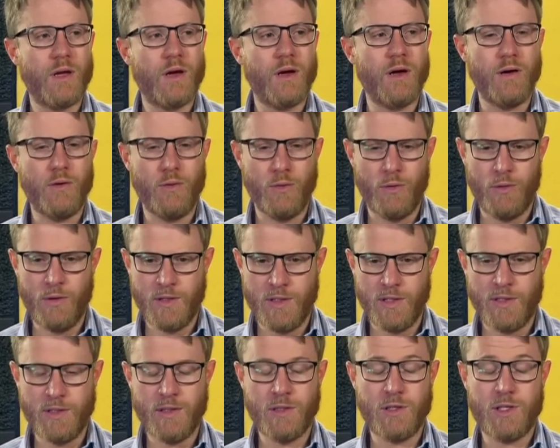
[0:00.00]
or
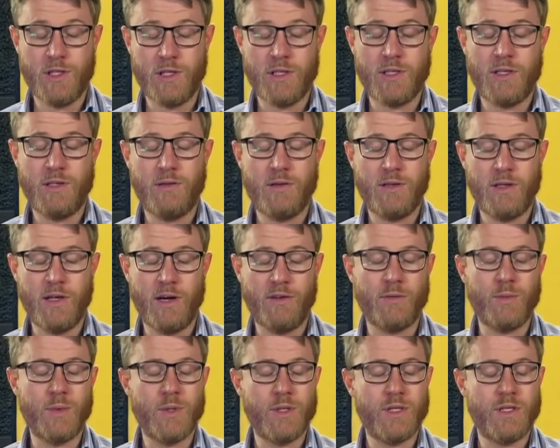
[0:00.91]
this isn't just
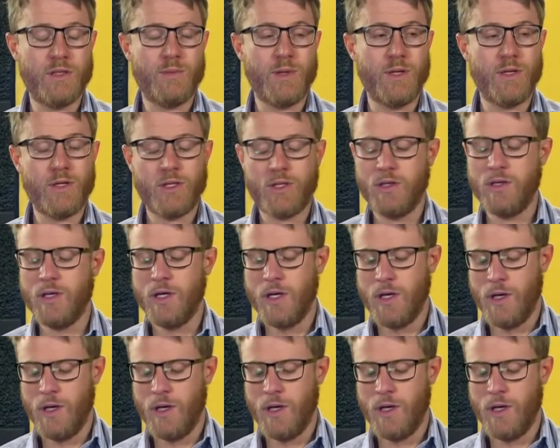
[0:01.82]
government expenditure.